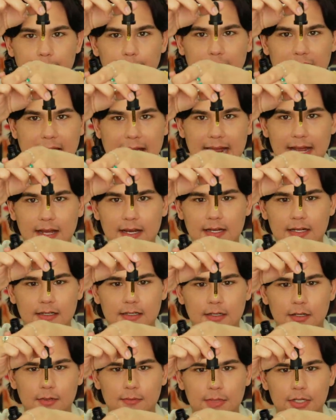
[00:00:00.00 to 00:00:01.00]
black
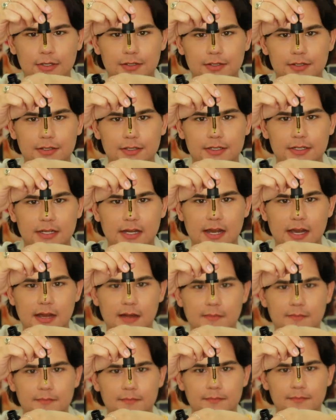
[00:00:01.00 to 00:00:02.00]
almost.
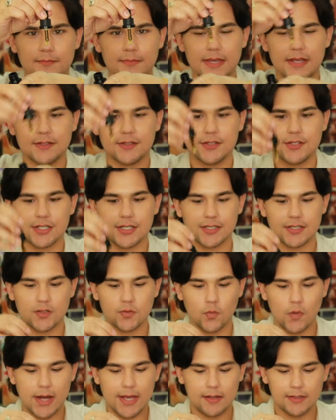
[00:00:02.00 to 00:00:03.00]
Um, it's
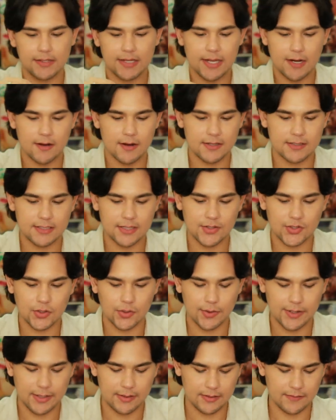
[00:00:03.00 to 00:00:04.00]
just wild carrot
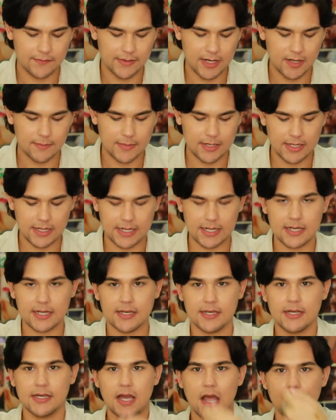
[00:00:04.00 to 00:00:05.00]
essential oil and vitamin
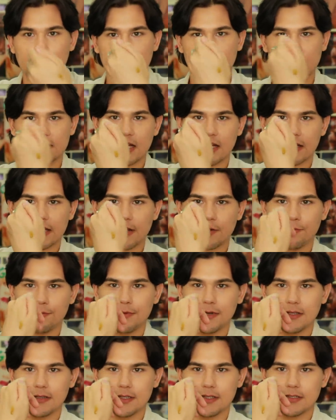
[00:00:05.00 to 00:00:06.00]
E. I mean, it's got like a
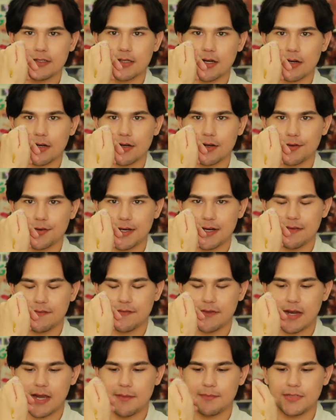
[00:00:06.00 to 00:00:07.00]
really dark green
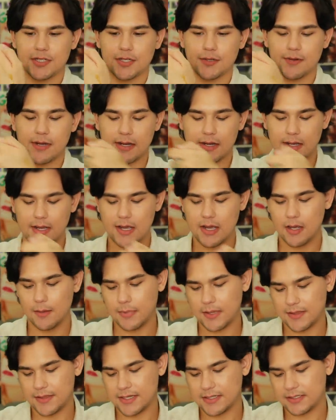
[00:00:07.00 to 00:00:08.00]
vibe to it.
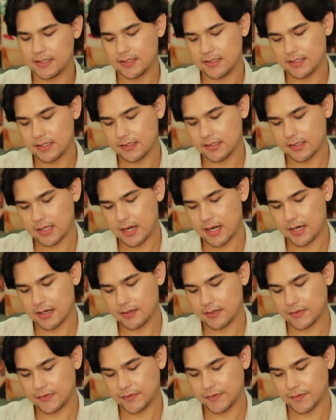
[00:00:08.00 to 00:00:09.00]
But this is
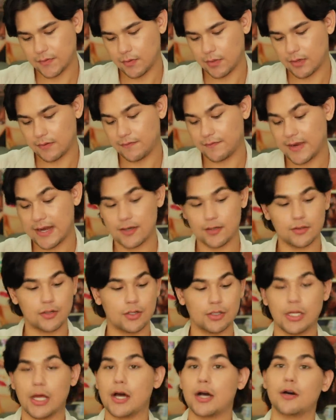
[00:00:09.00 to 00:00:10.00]
designed for Vital
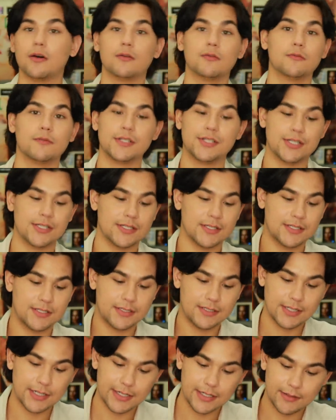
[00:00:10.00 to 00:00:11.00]
Glow, which
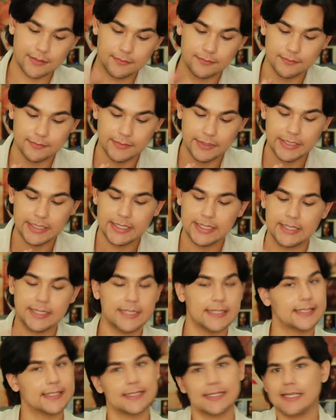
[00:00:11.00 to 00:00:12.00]
is, you know,
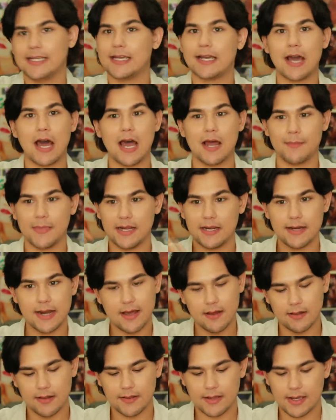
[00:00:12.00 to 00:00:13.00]
you caught me,
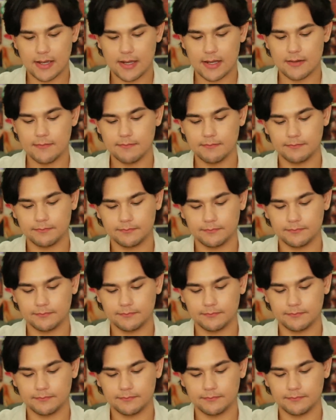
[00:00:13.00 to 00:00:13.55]
nail on the head.